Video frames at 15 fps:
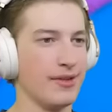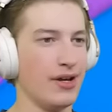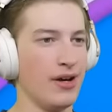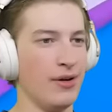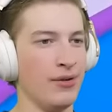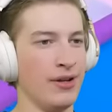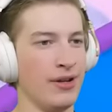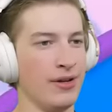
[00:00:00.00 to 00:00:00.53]

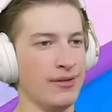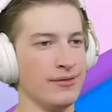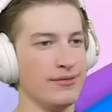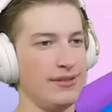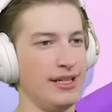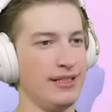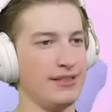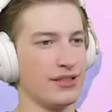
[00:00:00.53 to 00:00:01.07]
Oh
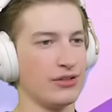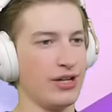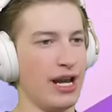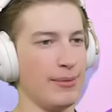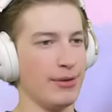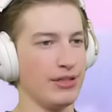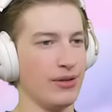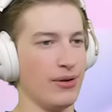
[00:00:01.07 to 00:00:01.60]
no. Is there
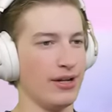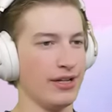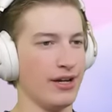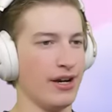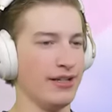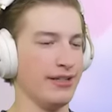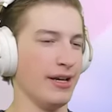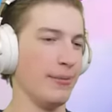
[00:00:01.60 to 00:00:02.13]
grabbing going
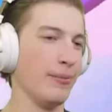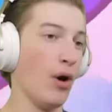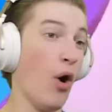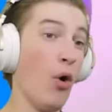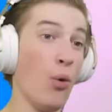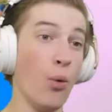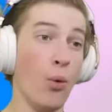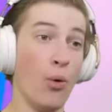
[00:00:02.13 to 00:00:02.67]
on? Yep.
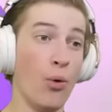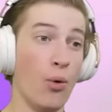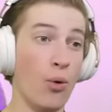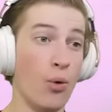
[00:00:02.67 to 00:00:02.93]
Oh!